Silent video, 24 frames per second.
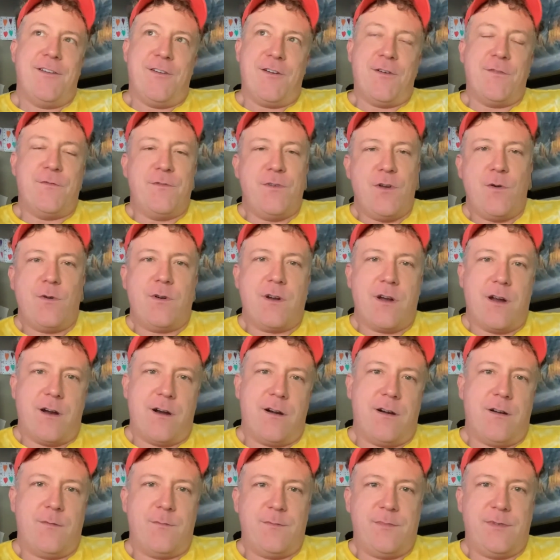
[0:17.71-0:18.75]
of no
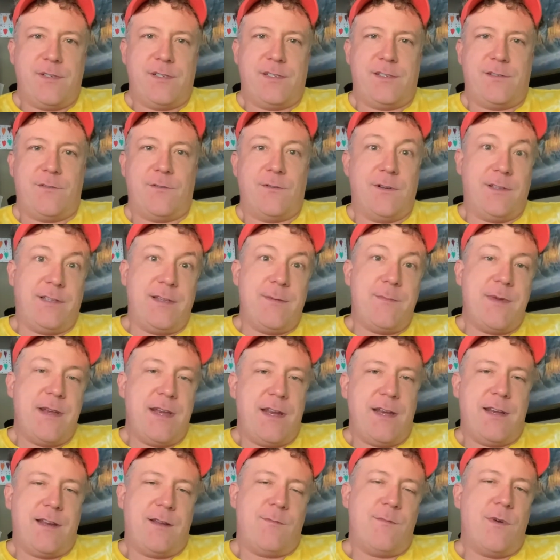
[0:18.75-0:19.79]
carbs, or
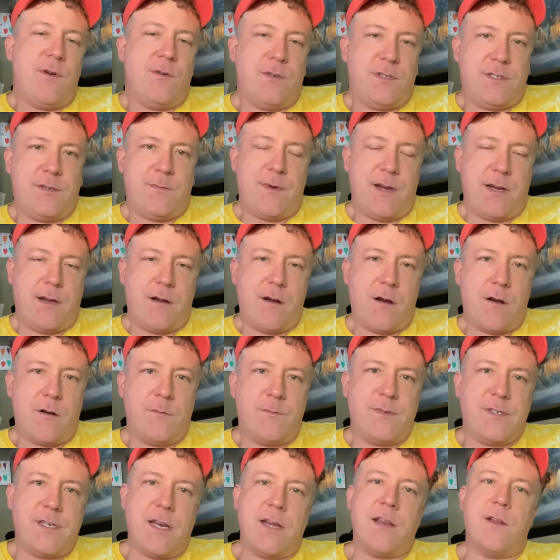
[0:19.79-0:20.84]
eliminating most of my
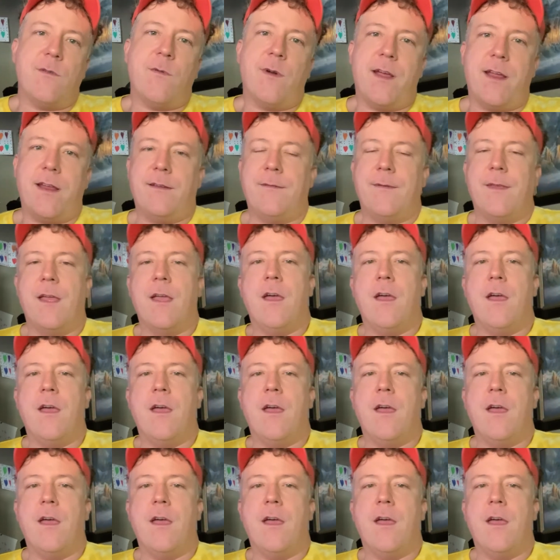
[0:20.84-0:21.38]
carbs anyway.